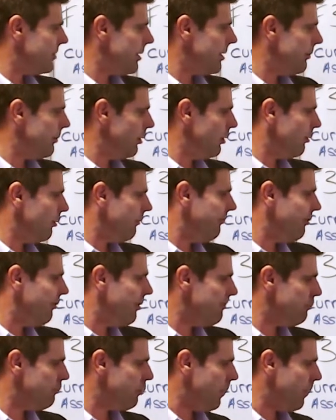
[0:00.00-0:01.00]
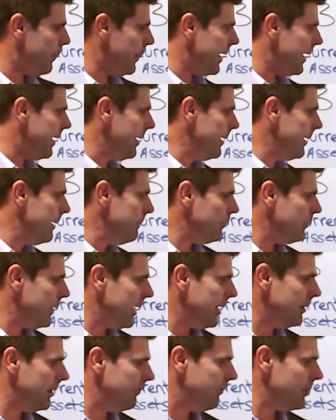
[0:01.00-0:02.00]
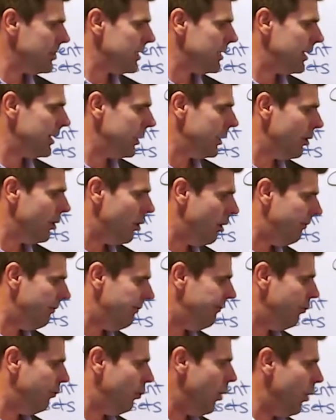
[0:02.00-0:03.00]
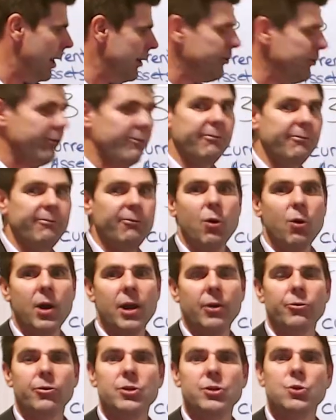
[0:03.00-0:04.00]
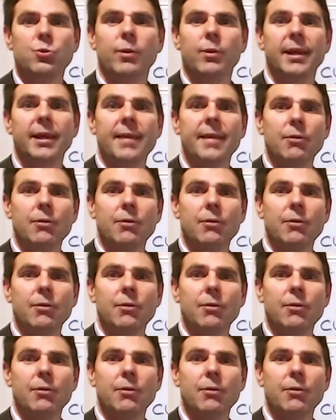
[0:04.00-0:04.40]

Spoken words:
So we looked for a property in the vicinity of $400,000 and $420,000.